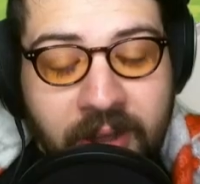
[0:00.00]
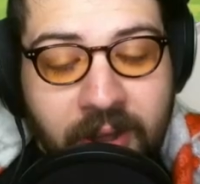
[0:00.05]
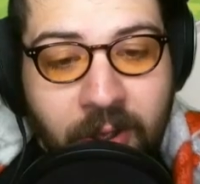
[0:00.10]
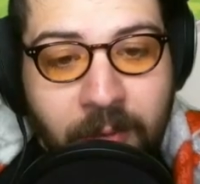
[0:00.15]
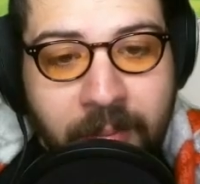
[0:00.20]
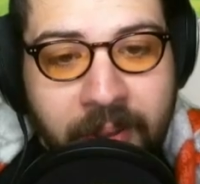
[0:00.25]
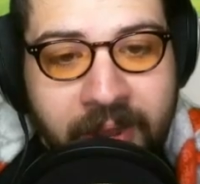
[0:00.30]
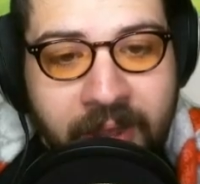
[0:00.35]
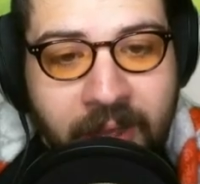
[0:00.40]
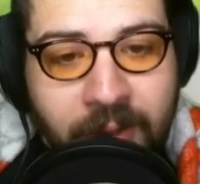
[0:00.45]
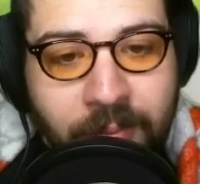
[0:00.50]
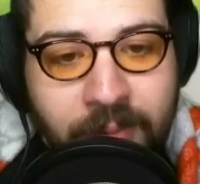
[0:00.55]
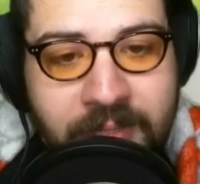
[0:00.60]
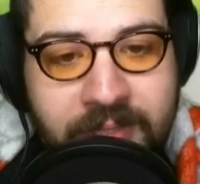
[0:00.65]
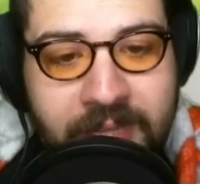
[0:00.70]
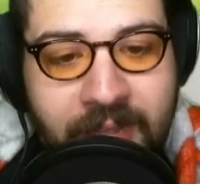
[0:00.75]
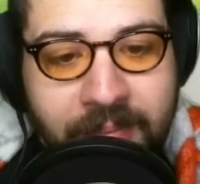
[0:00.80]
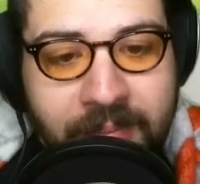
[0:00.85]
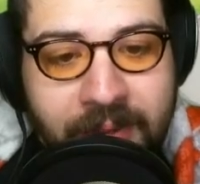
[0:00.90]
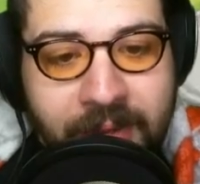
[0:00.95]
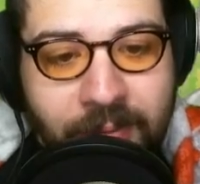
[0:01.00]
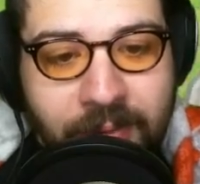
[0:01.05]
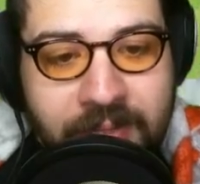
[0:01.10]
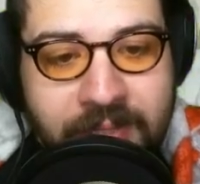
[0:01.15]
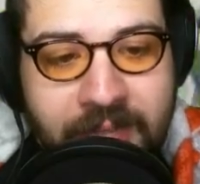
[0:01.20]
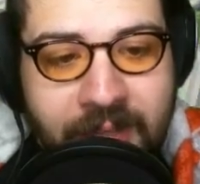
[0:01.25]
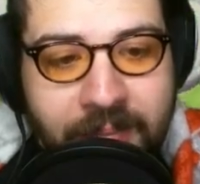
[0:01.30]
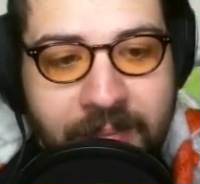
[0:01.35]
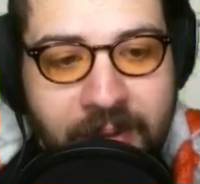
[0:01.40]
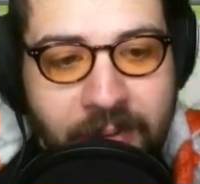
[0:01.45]
Oh my god, what does that mean? What does
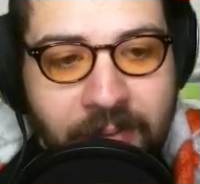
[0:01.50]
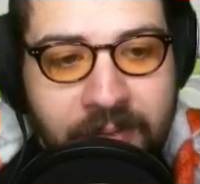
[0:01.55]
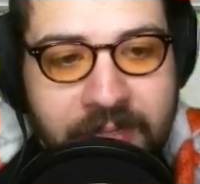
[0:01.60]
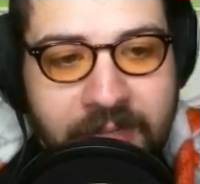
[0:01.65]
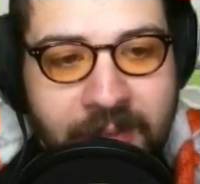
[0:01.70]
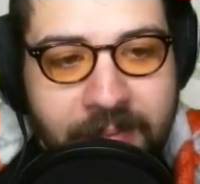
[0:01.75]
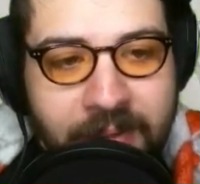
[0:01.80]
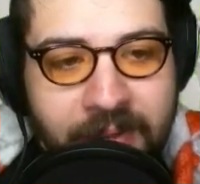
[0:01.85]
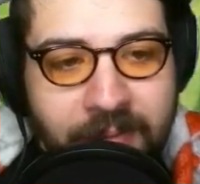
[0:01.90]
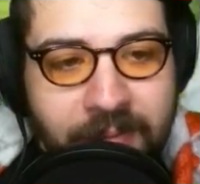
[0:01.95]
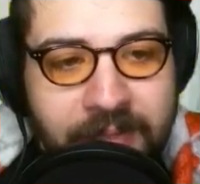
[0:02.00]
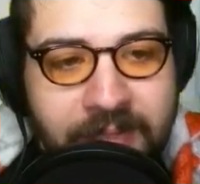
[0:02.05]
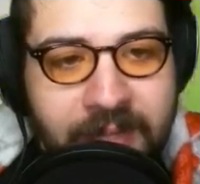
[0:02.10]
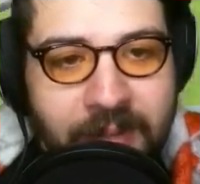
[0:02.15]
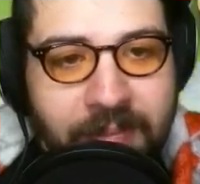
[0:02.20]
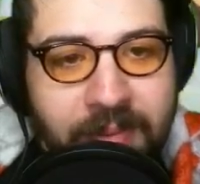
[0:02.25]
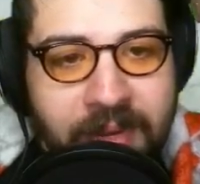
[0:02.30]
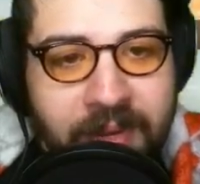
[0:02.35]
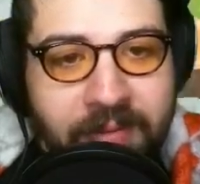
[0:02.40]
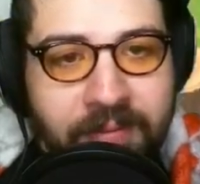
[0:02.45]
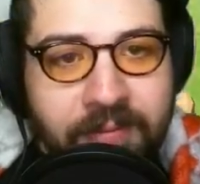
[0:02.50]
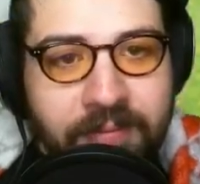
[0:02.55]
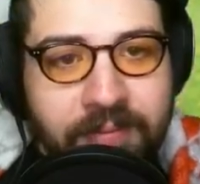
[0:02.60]
that mean? What does that mean? What does that mean?